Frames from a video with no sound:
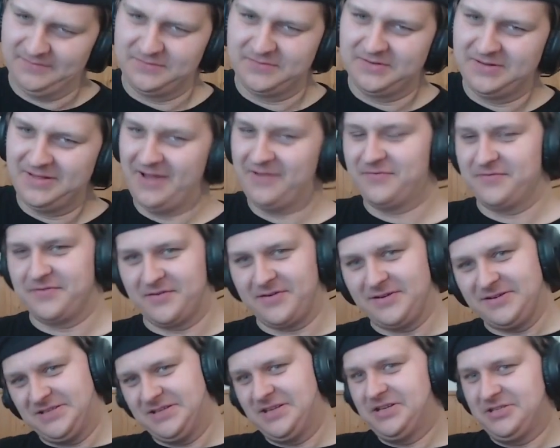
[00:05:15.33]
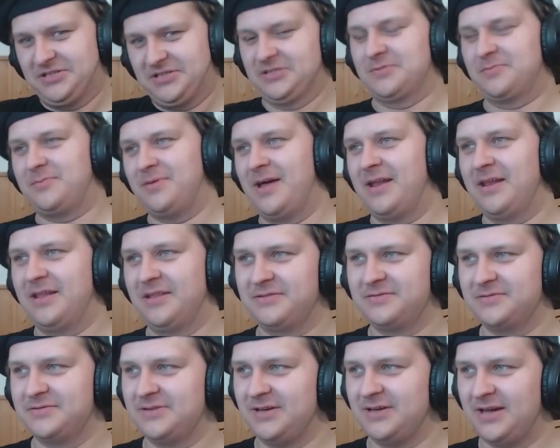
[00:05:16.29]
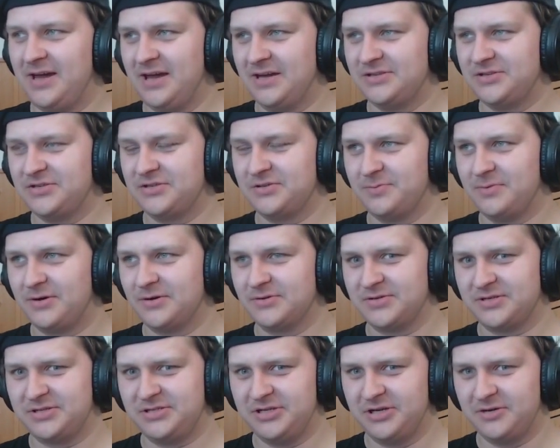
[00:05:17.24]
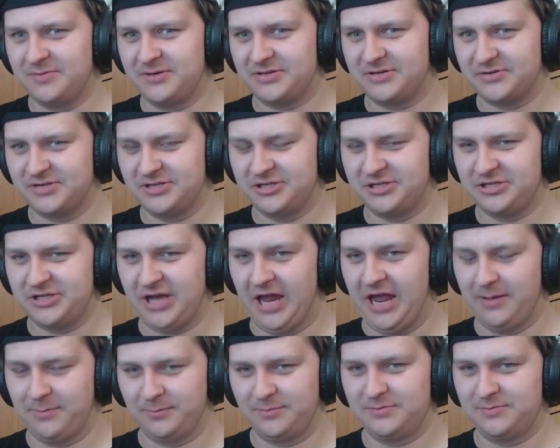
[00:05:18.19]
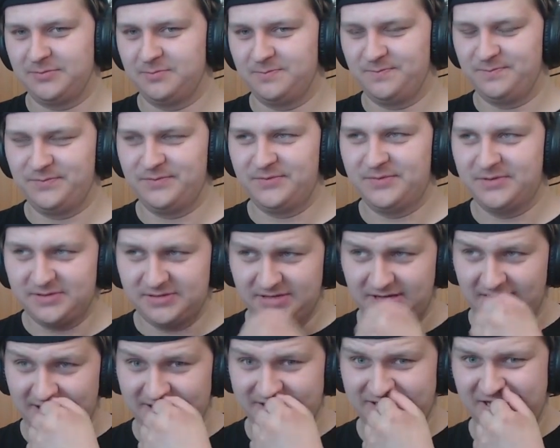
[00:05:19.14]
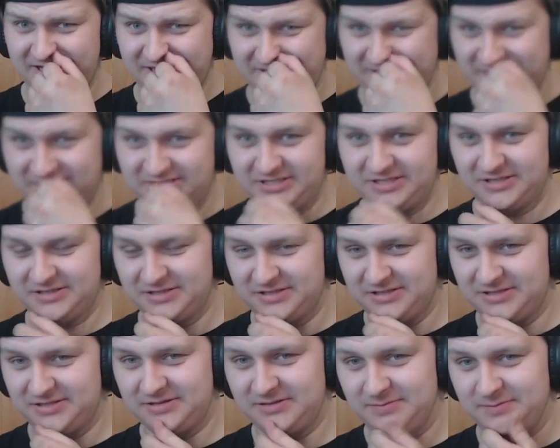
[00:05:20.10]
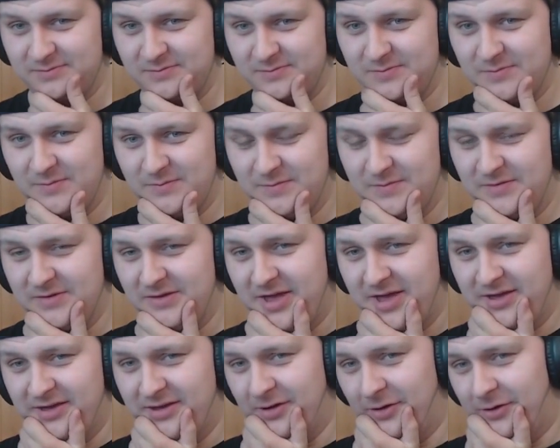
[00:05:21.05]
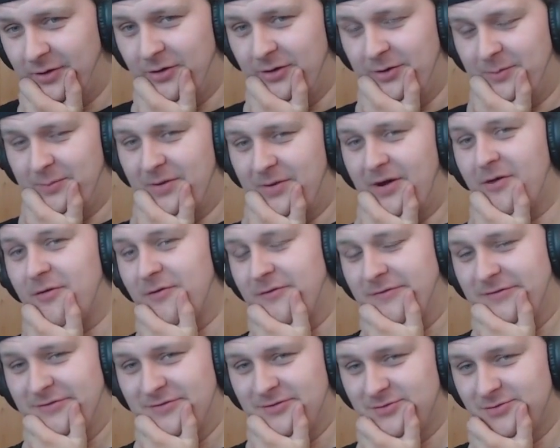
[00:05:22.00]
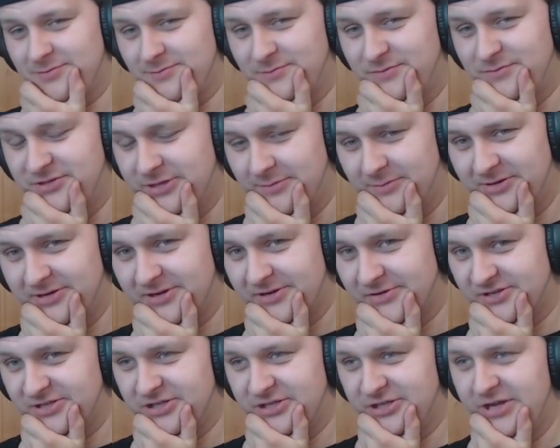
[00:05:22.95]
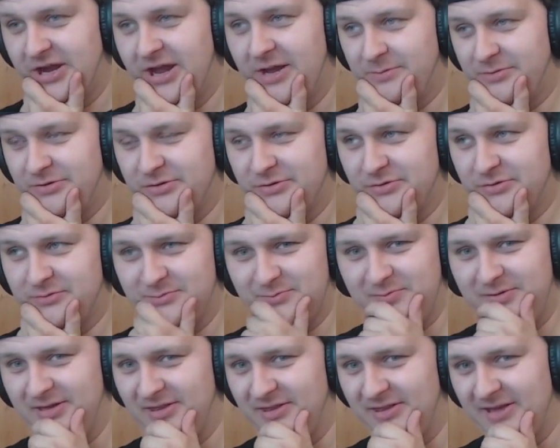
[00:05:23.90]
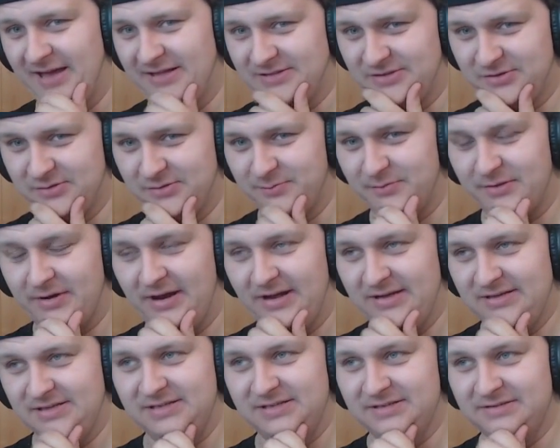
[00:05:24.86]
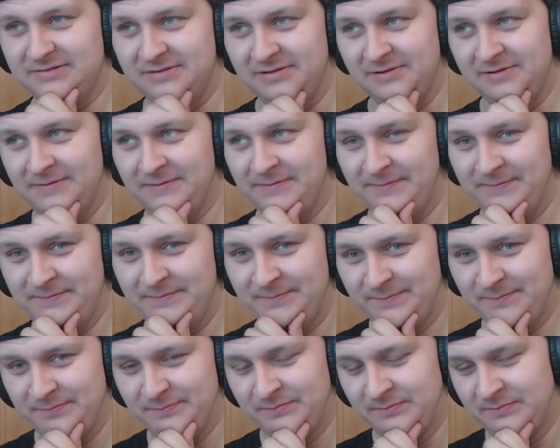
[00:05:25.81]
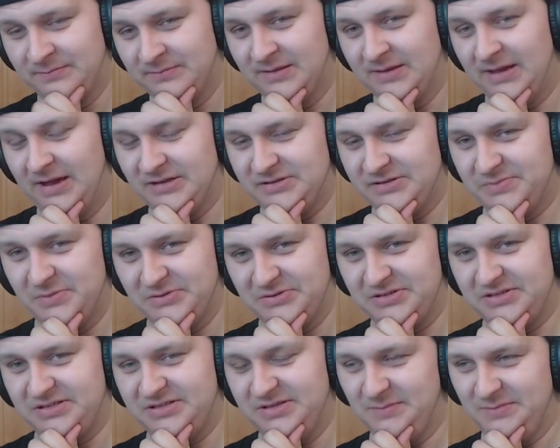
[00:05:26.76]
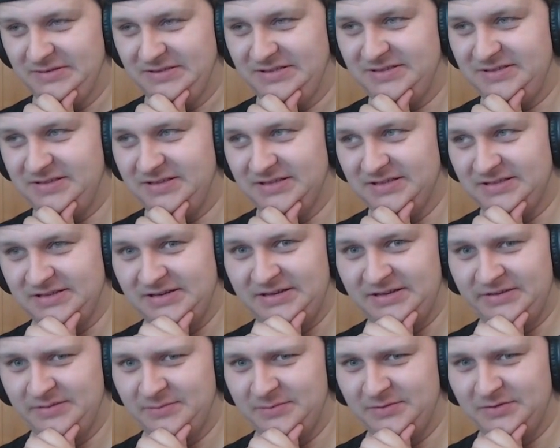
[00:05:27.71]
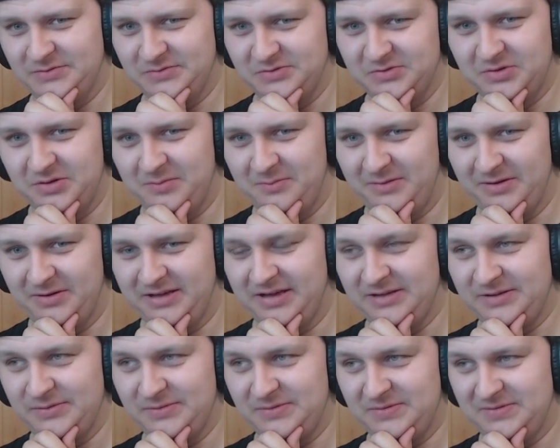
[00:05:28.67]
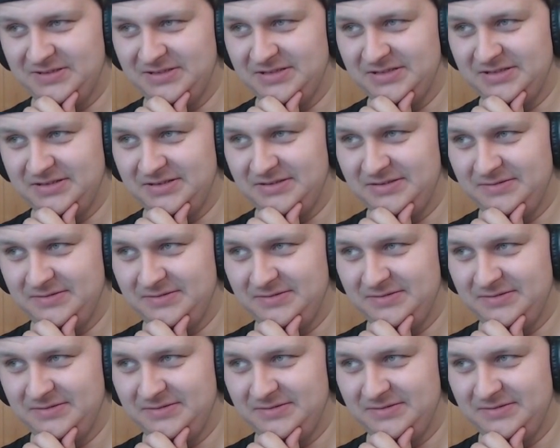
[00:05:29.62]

After a sentient planet, I suppose a geometric shape. A sentient, all-powerful geometric shape shouldn't be that surprising. I suppose the simplest things are the most complicated ones.